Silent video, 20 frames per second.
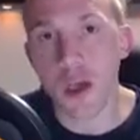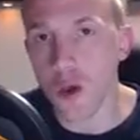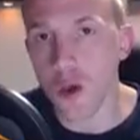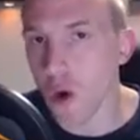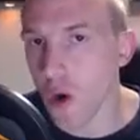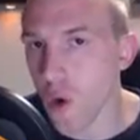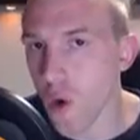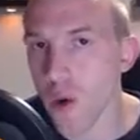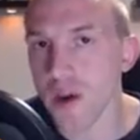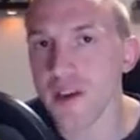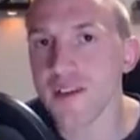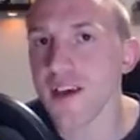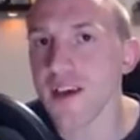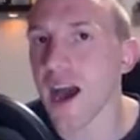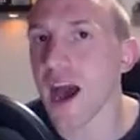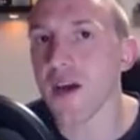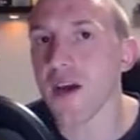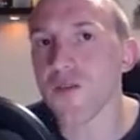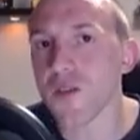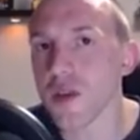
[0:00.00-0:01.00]
You're going to
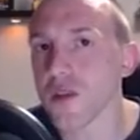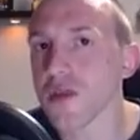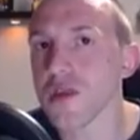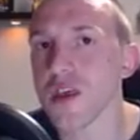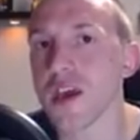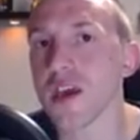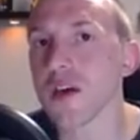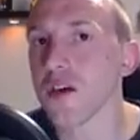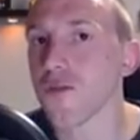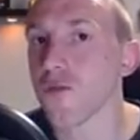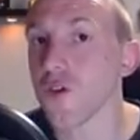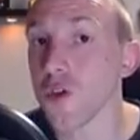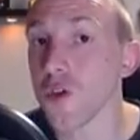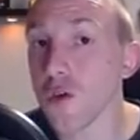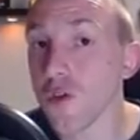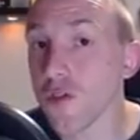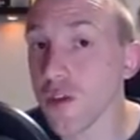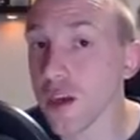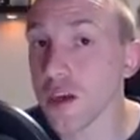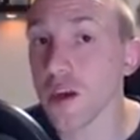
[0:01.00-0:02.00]
have to think of
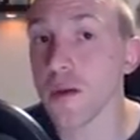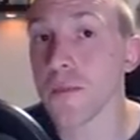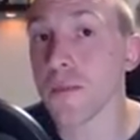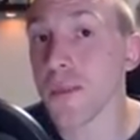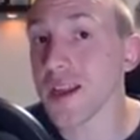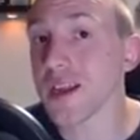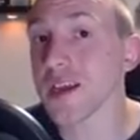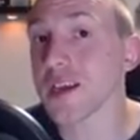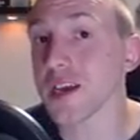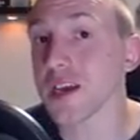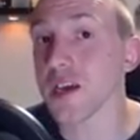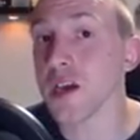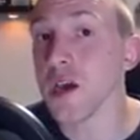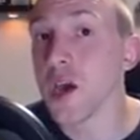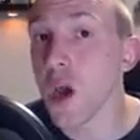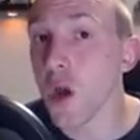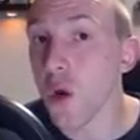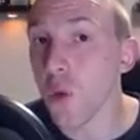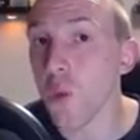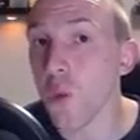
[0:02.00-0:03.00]
using an ability
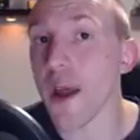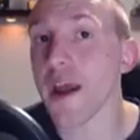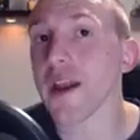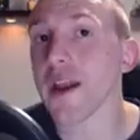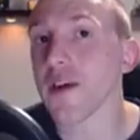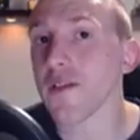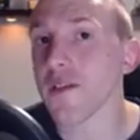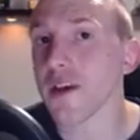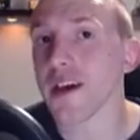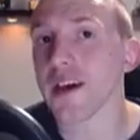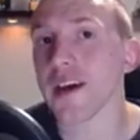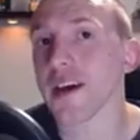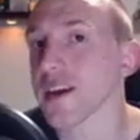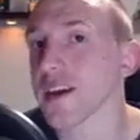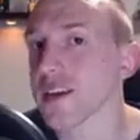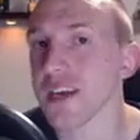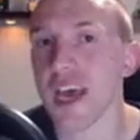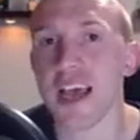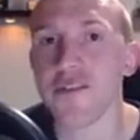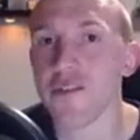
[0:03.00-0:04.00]
when the
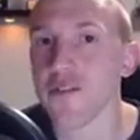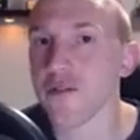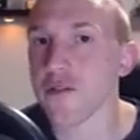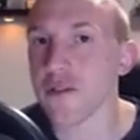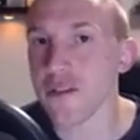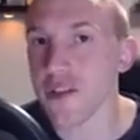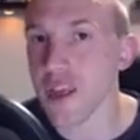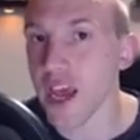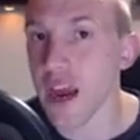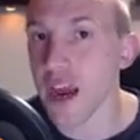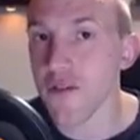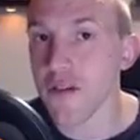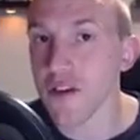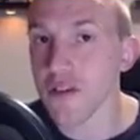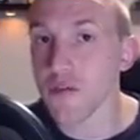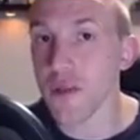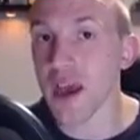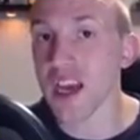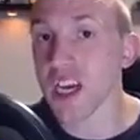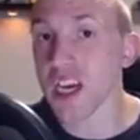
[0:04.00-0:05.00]
Giga Tesla is there,
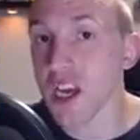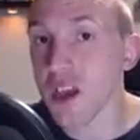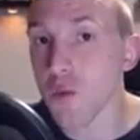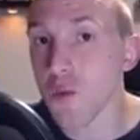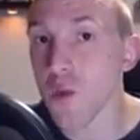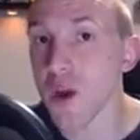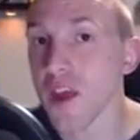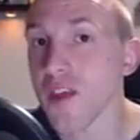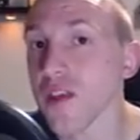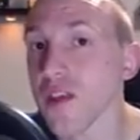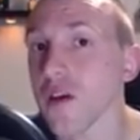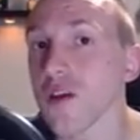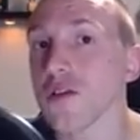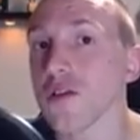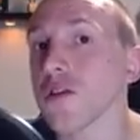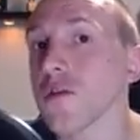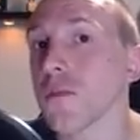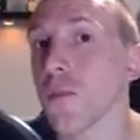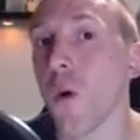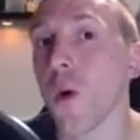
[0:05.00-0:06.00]
especially with
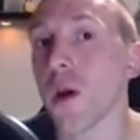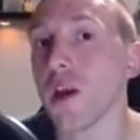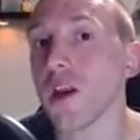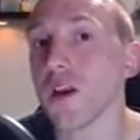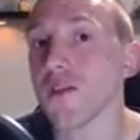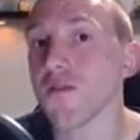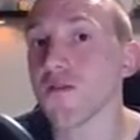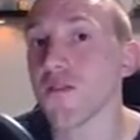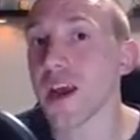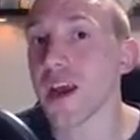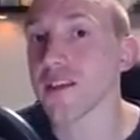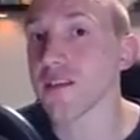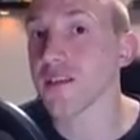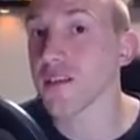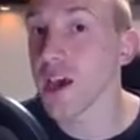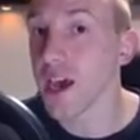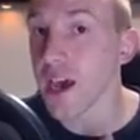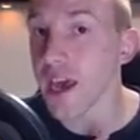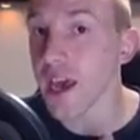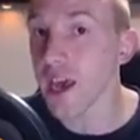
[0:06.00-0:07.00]
other point
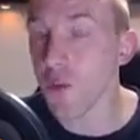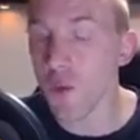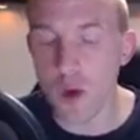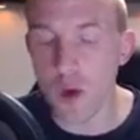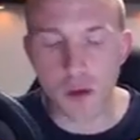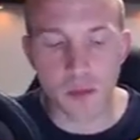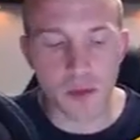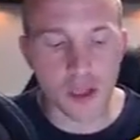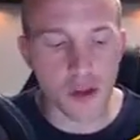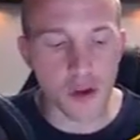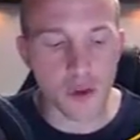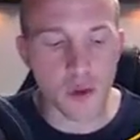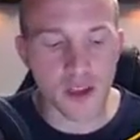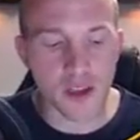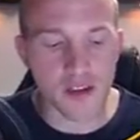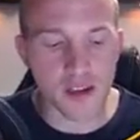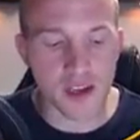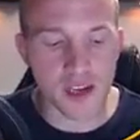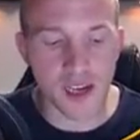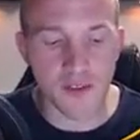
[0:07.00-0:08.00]
defense. It will be
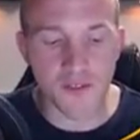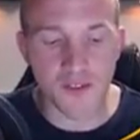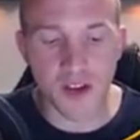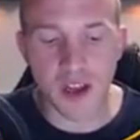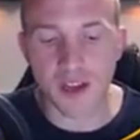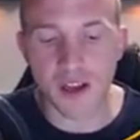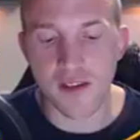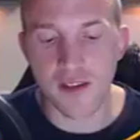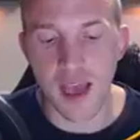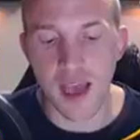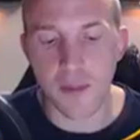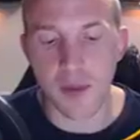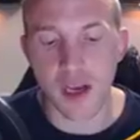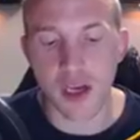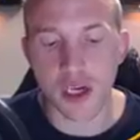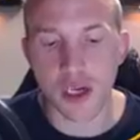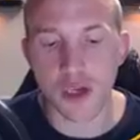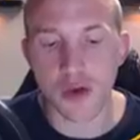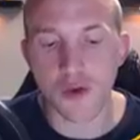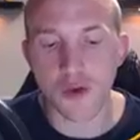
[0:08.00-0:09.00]
doing significant
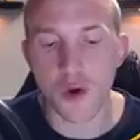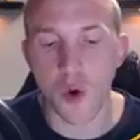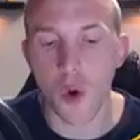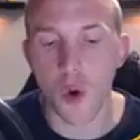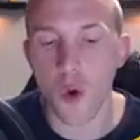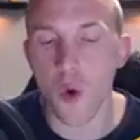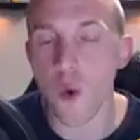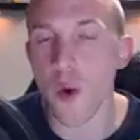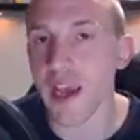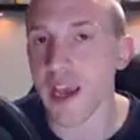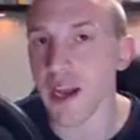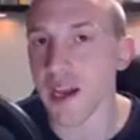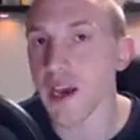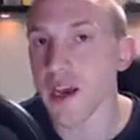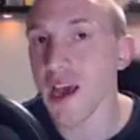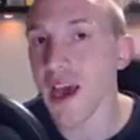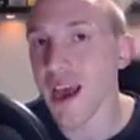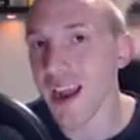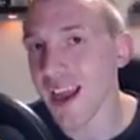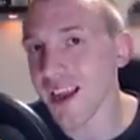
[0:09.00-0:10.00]
damage to your Queen.
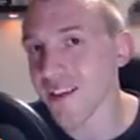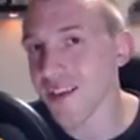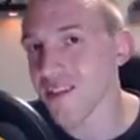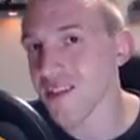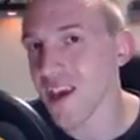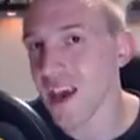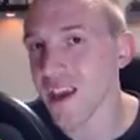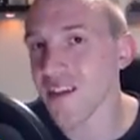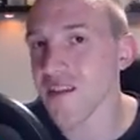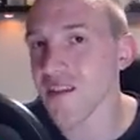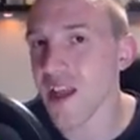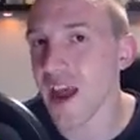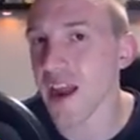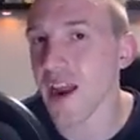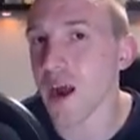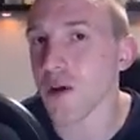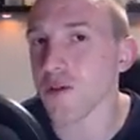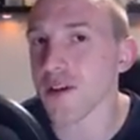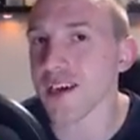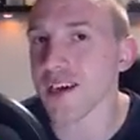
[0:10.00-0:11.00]
Let's test
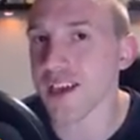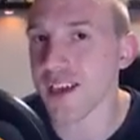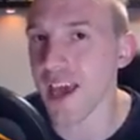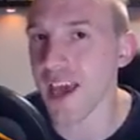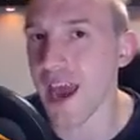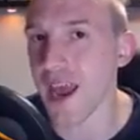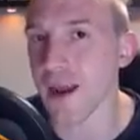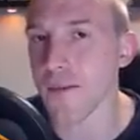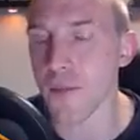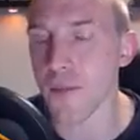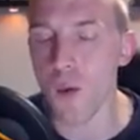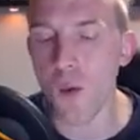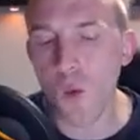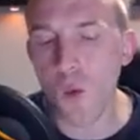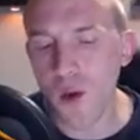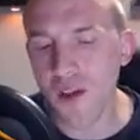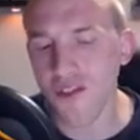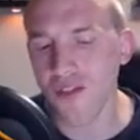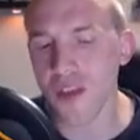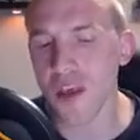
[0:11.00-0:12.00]
that out again, but
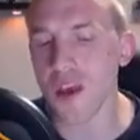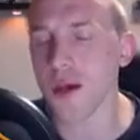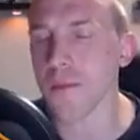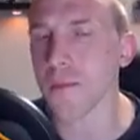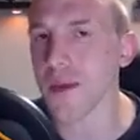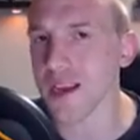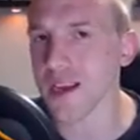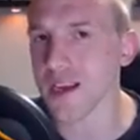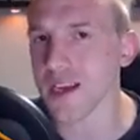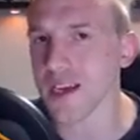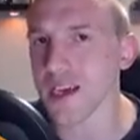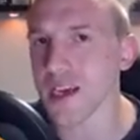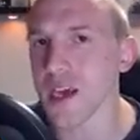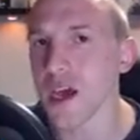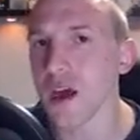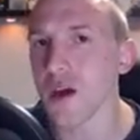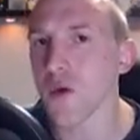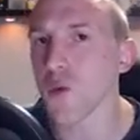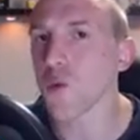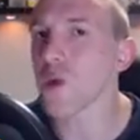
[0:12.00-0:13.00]
with the ability,
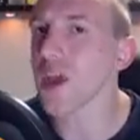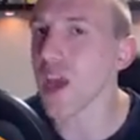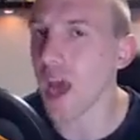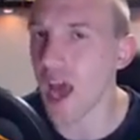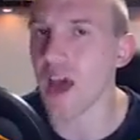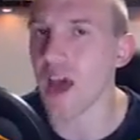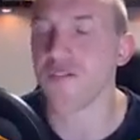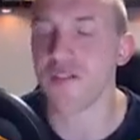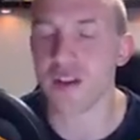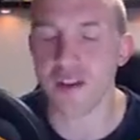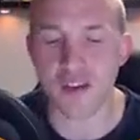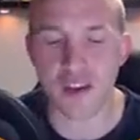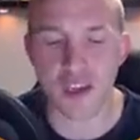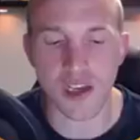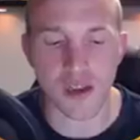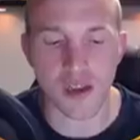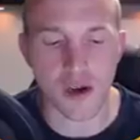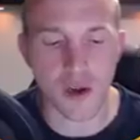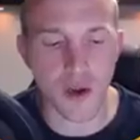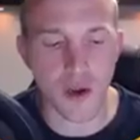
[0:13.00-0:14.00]
we have to
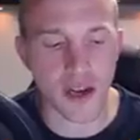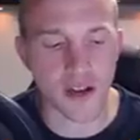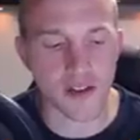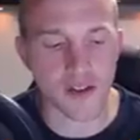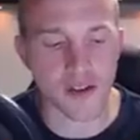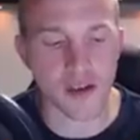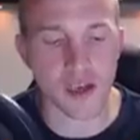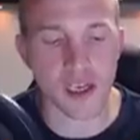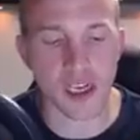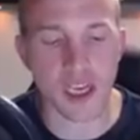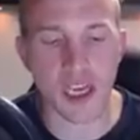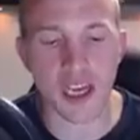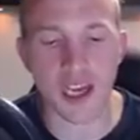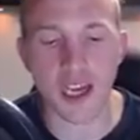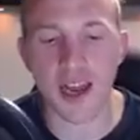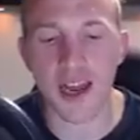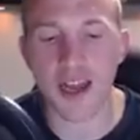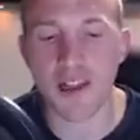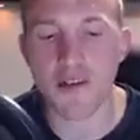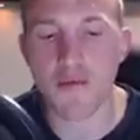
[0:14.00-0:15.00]
say the Queen is going to
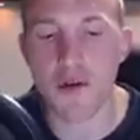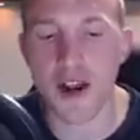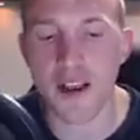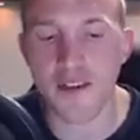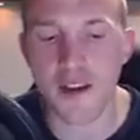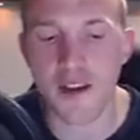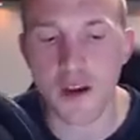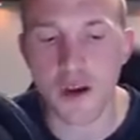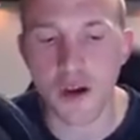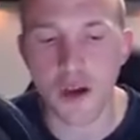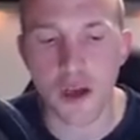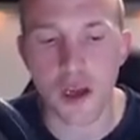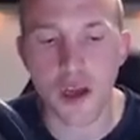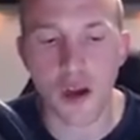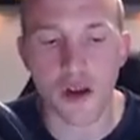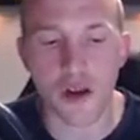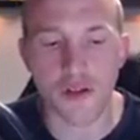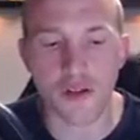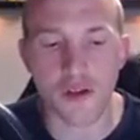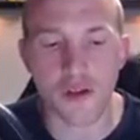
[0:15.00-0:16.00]
take it. Let's press it
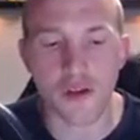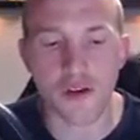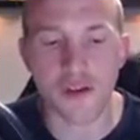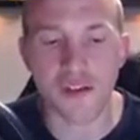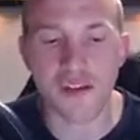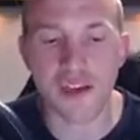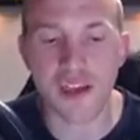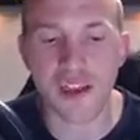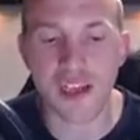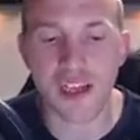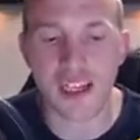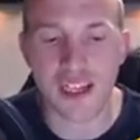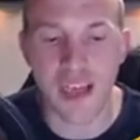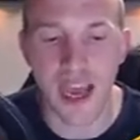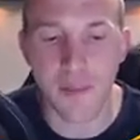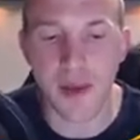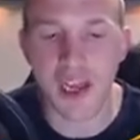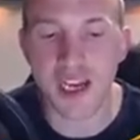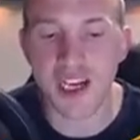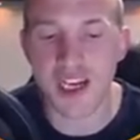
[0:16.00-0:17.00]
early on so you can see the
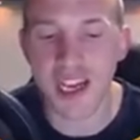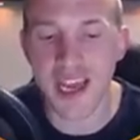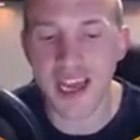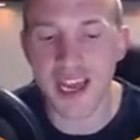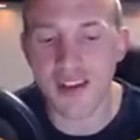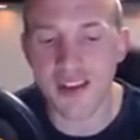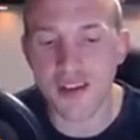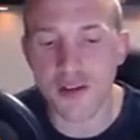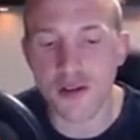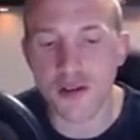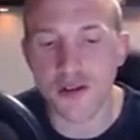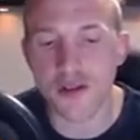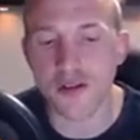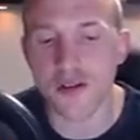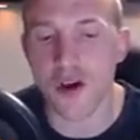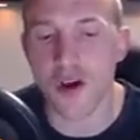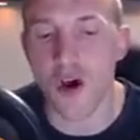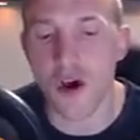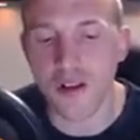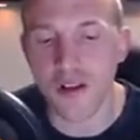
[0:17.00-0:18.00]
damage it
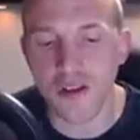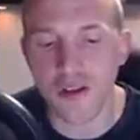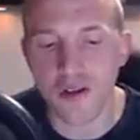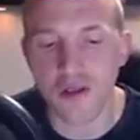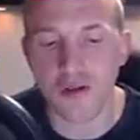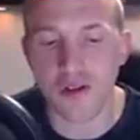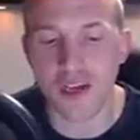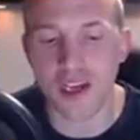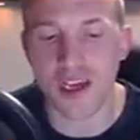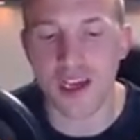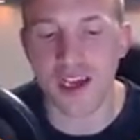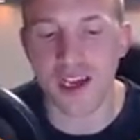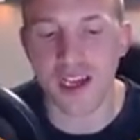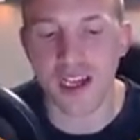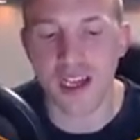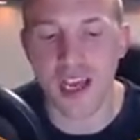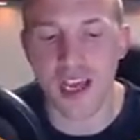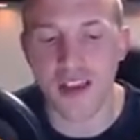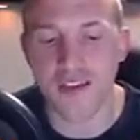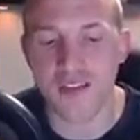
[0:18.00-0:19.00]
does onto the
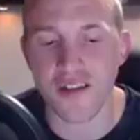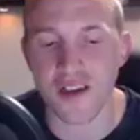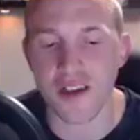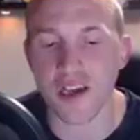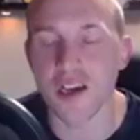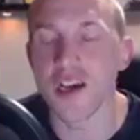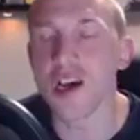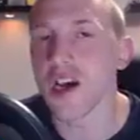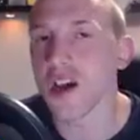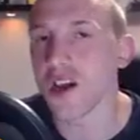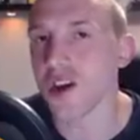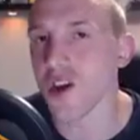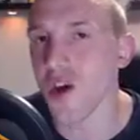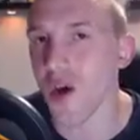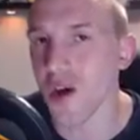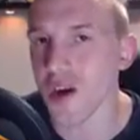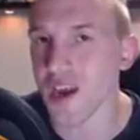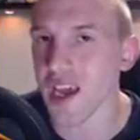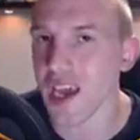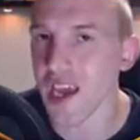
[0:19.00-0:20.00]
Giga Tesla.
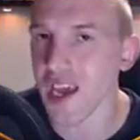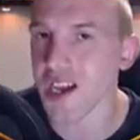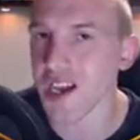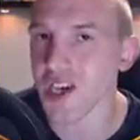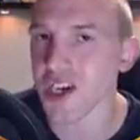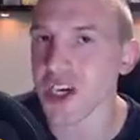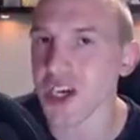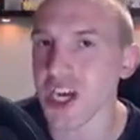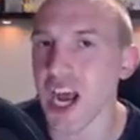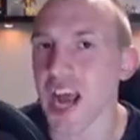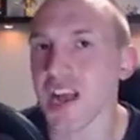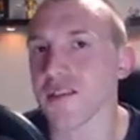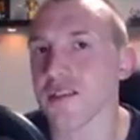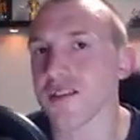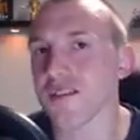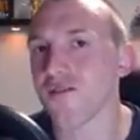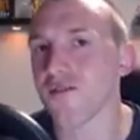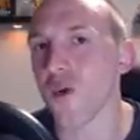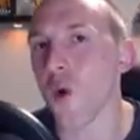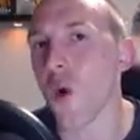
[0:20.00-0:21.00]
Not a
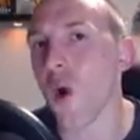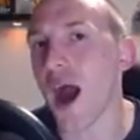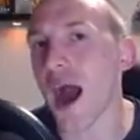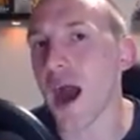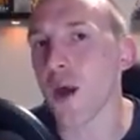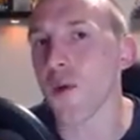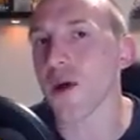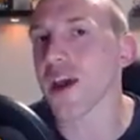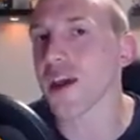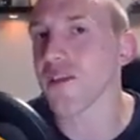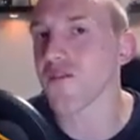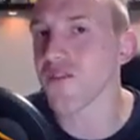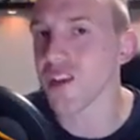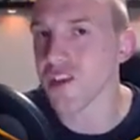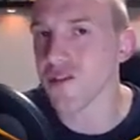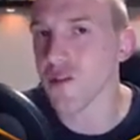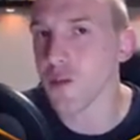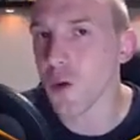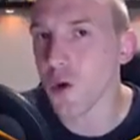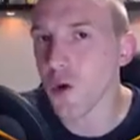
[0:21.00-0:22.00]
chance for our
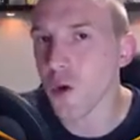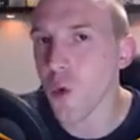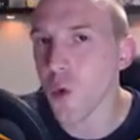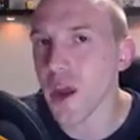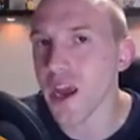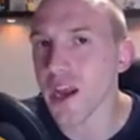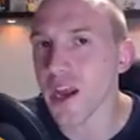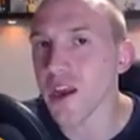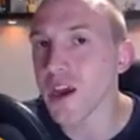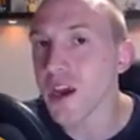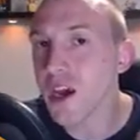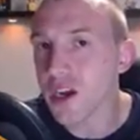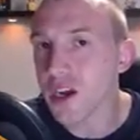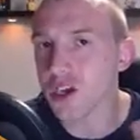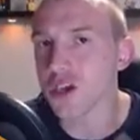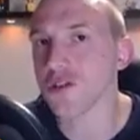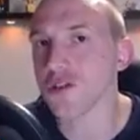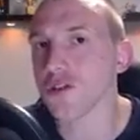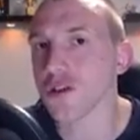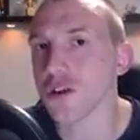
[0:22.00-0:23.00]
invisible Queen,
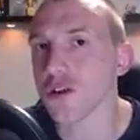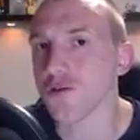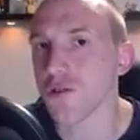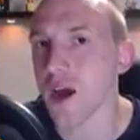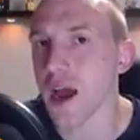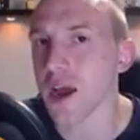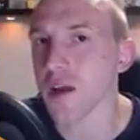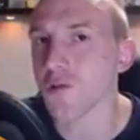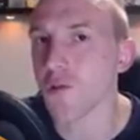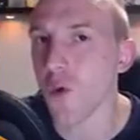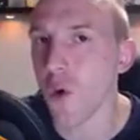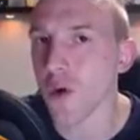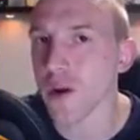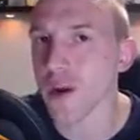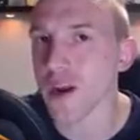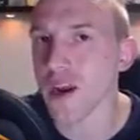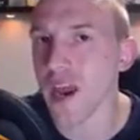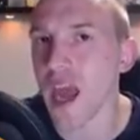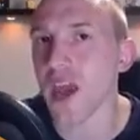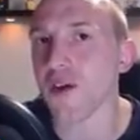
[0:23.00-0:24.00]
just the Grand
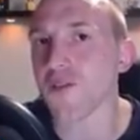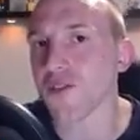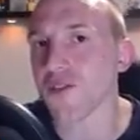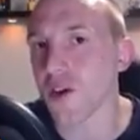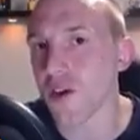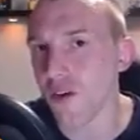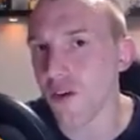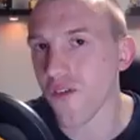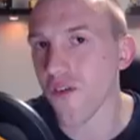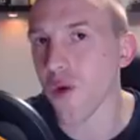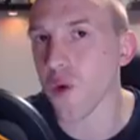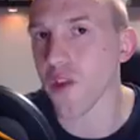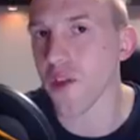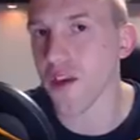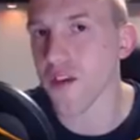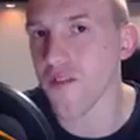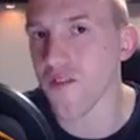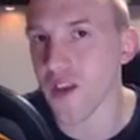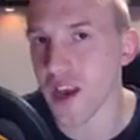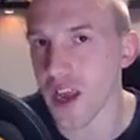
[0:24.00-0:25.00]
Warden left for
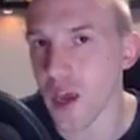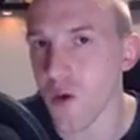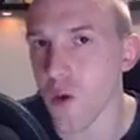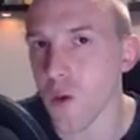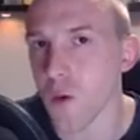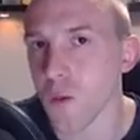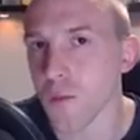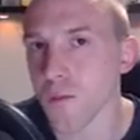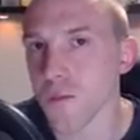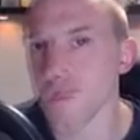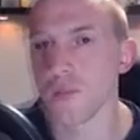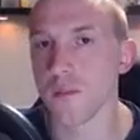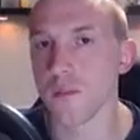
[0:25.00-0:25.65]
this video.